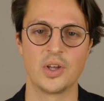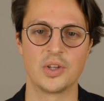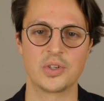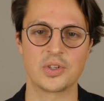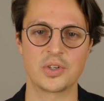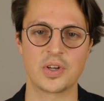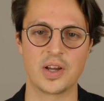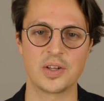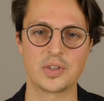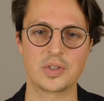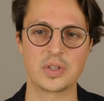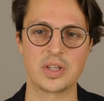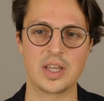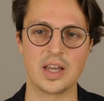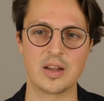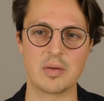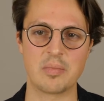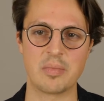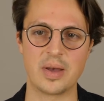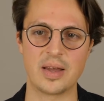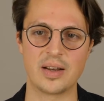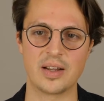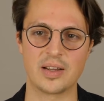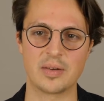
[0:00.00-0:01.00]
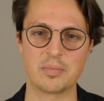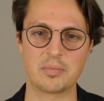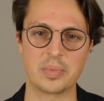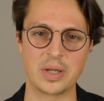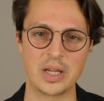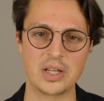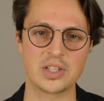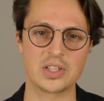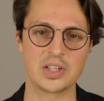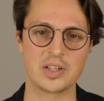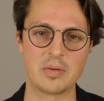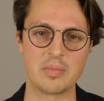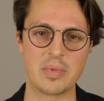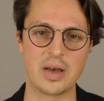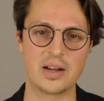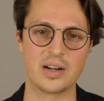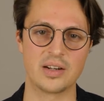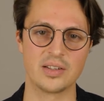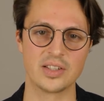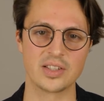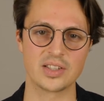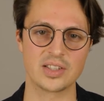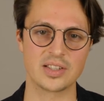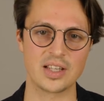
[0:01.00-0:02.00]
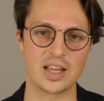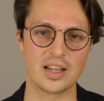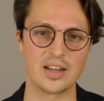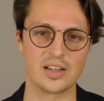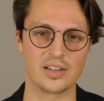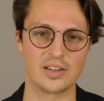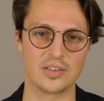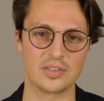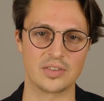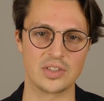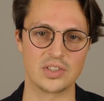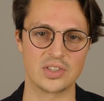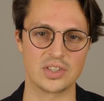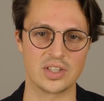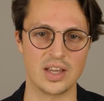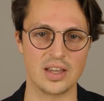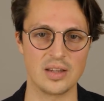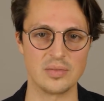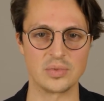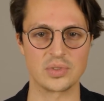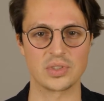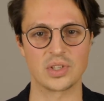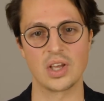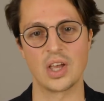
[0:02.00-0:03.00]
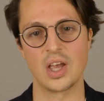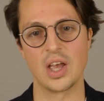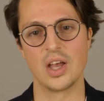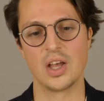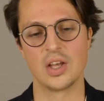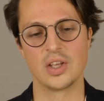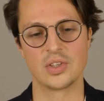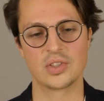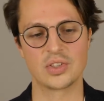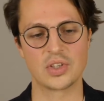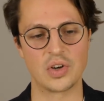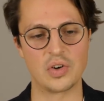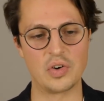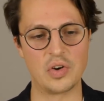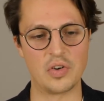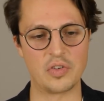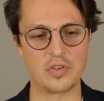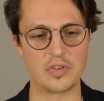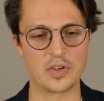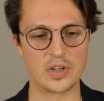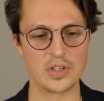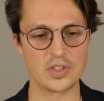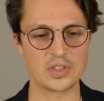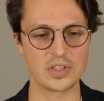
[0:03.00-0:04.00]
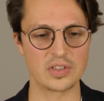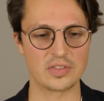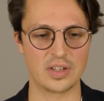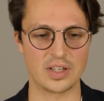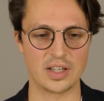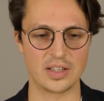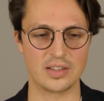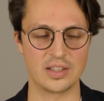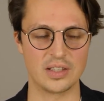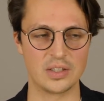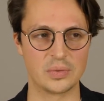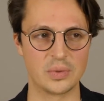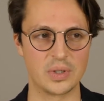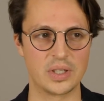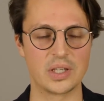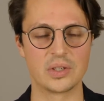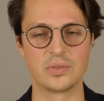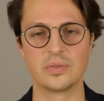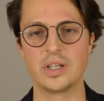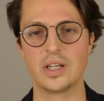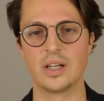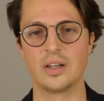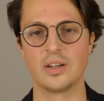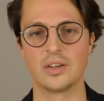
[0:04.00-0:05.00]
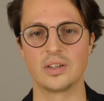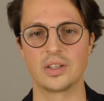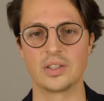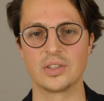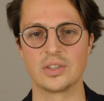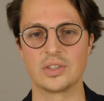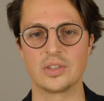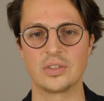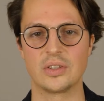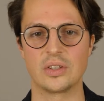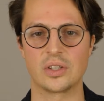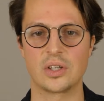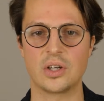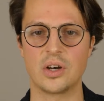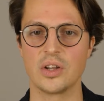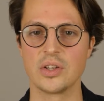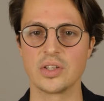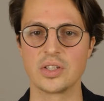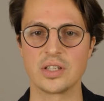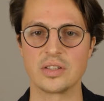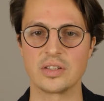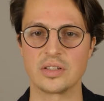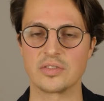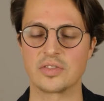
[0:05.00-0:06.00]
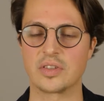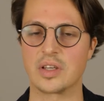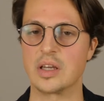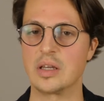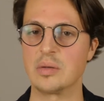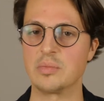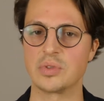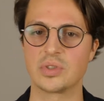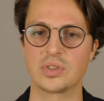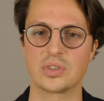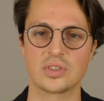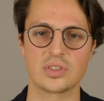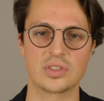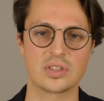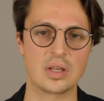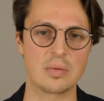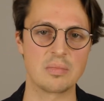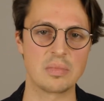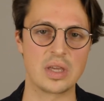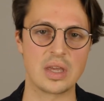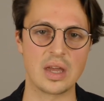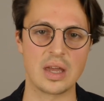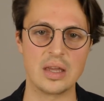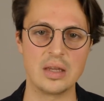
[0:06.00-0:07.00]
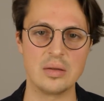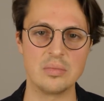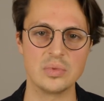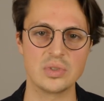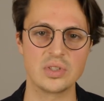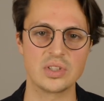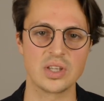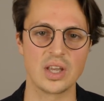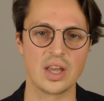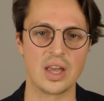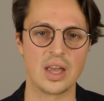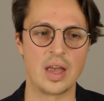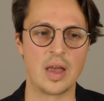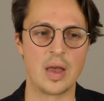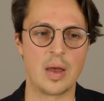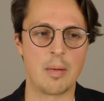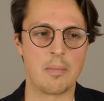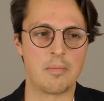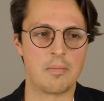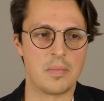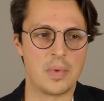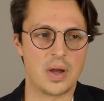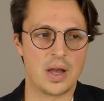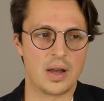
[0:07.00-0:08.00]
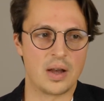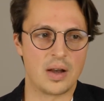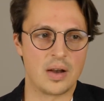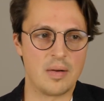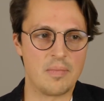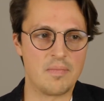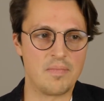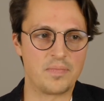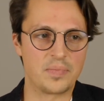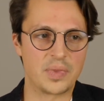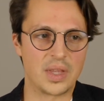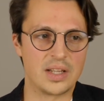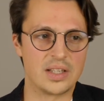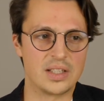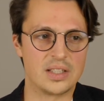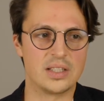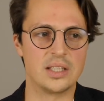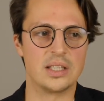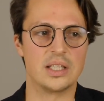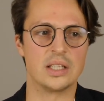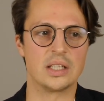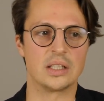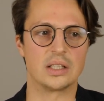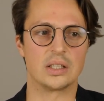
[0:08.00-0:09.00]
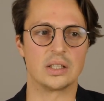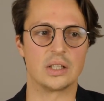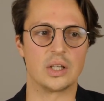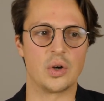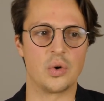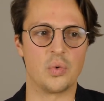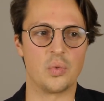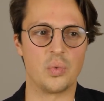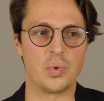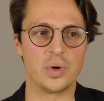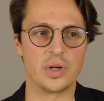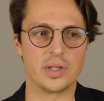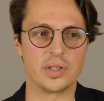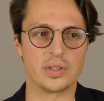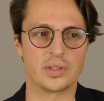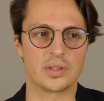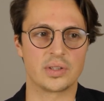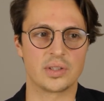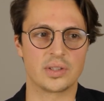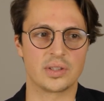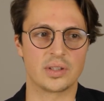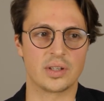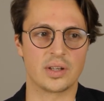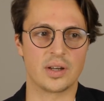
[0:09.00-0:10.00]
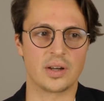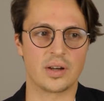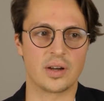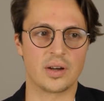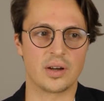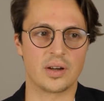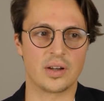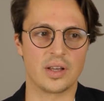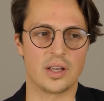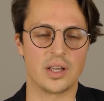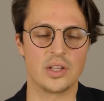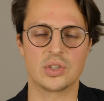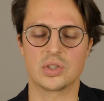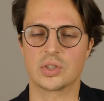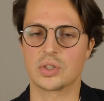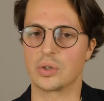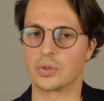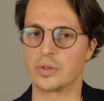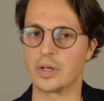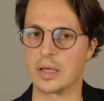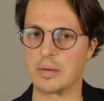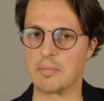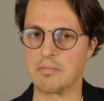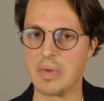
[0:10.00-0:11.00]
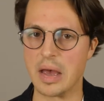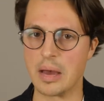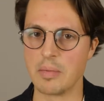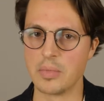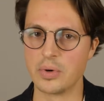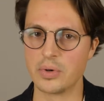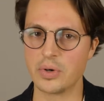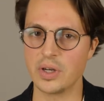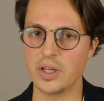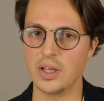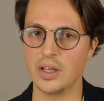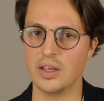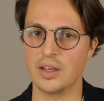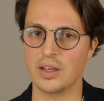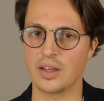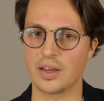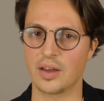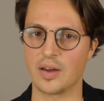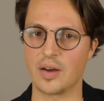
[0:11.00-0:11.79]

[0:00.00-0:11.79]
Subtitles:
try to get a better picture and a better understanding of these games? So first of all, I think we can really look into the content of games. Some games deal with historic memory,